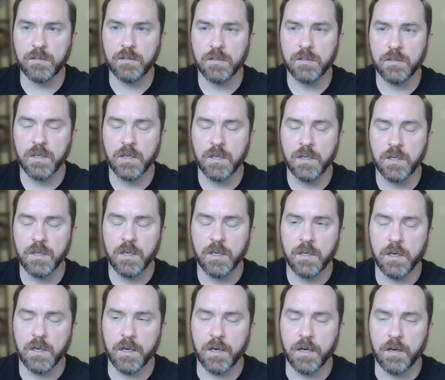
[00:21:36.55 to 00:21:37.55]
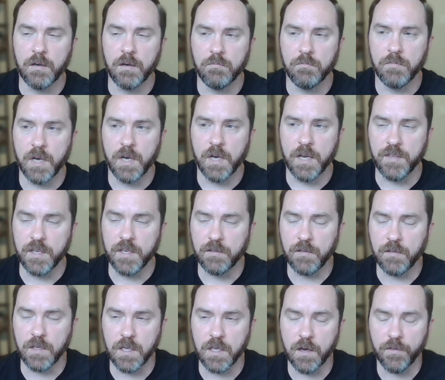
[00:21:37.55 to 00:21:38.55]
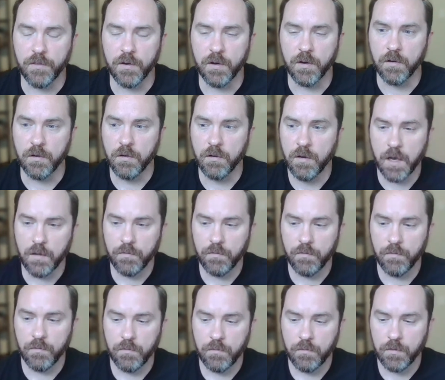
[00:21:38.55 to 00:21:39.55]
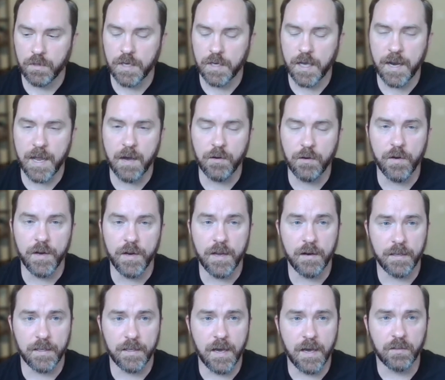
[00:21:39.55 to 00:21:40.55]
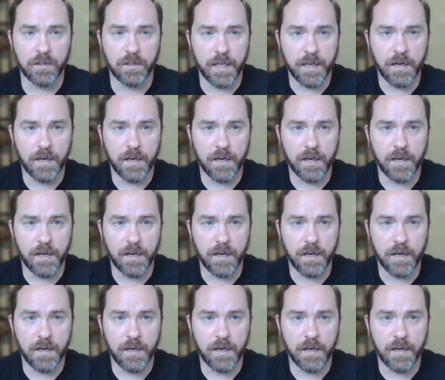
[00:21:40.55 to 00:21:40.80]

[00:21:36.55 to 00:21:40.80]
I think the other, knowing how to calculate it,